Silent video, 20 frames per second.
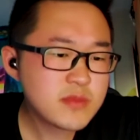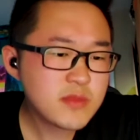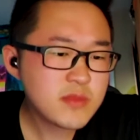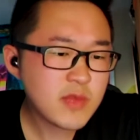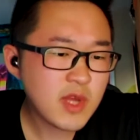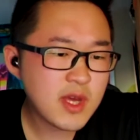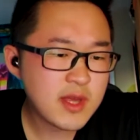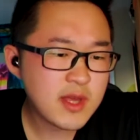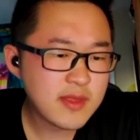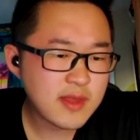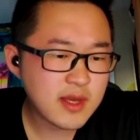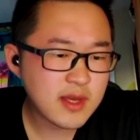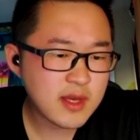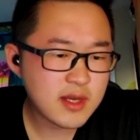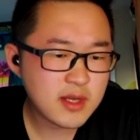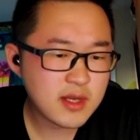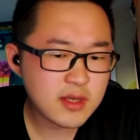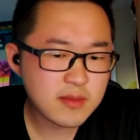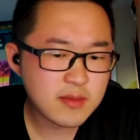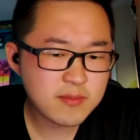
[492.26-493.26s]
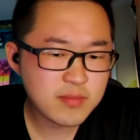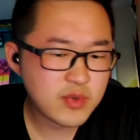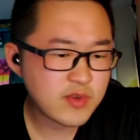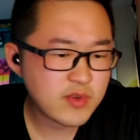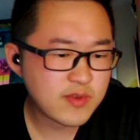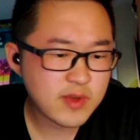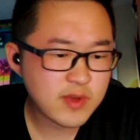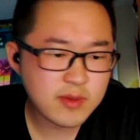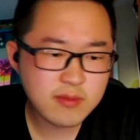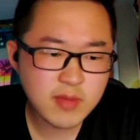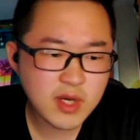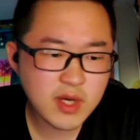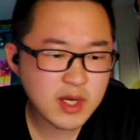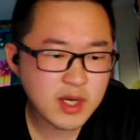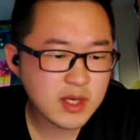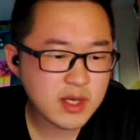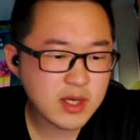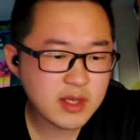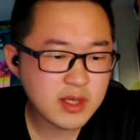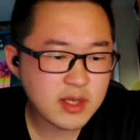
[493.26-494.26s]
And then improving
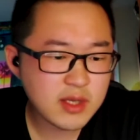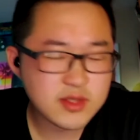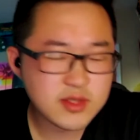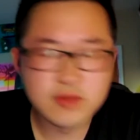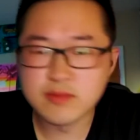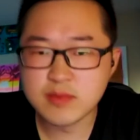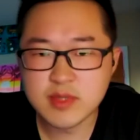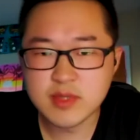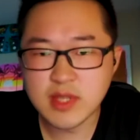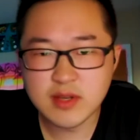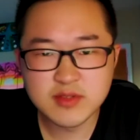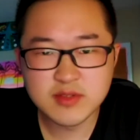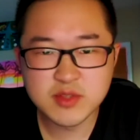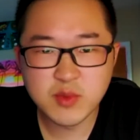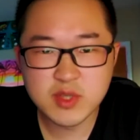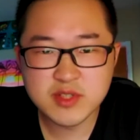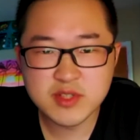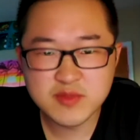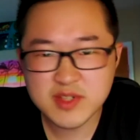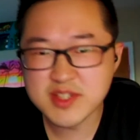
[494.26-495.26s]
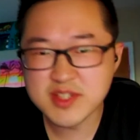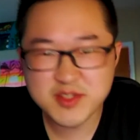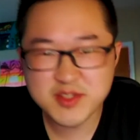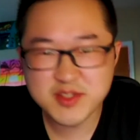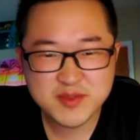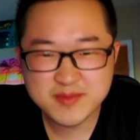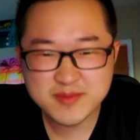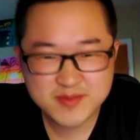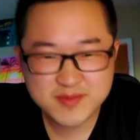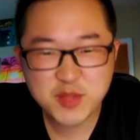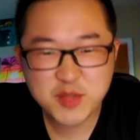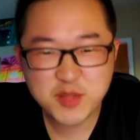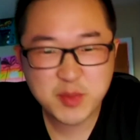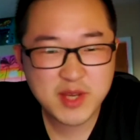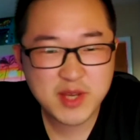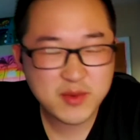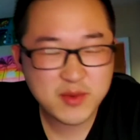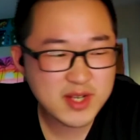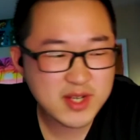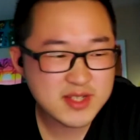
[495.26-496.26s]
so that was the question, right? Just
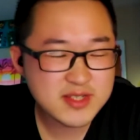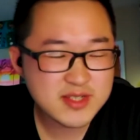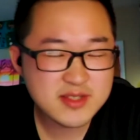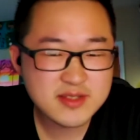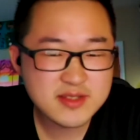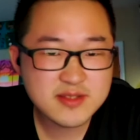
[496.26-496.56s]
GPA wise.